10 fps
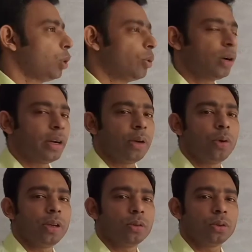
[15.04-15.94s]
already
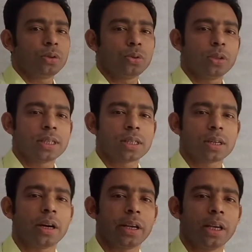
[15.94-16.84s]
going on through the
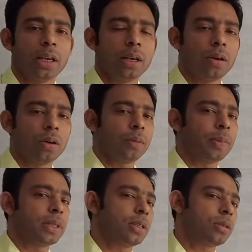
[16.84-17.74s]
study on the
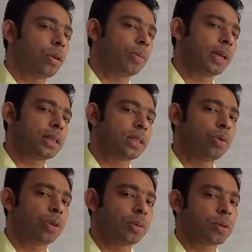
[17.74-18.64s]
basis of the
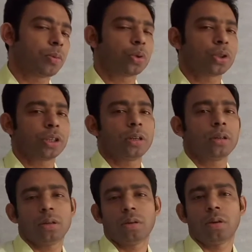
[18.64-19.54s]
SQ types of
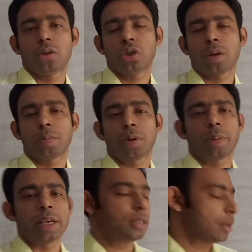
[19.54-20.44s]
question on chapter
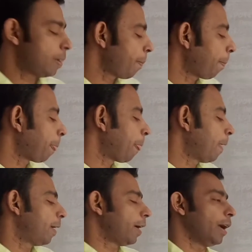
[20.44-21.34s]
base,
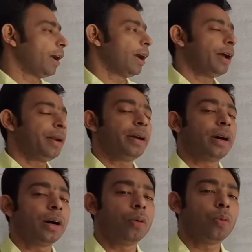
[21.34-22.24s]
and
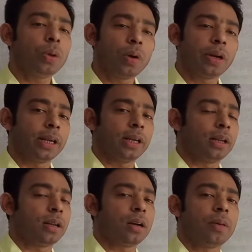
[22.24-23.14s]
we already
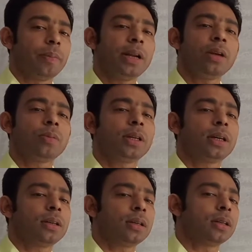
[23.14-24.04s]
learned many of
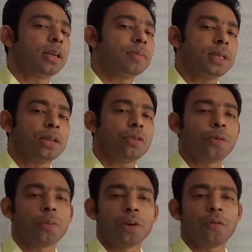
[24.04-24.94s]
the MCQ
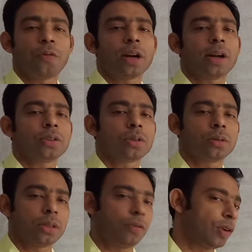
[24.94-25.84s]
from
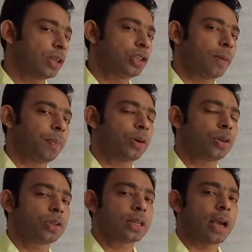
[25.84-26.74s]
different
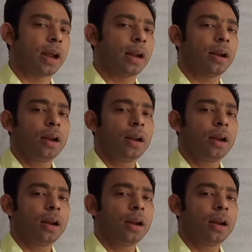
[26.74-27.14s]
chapters, and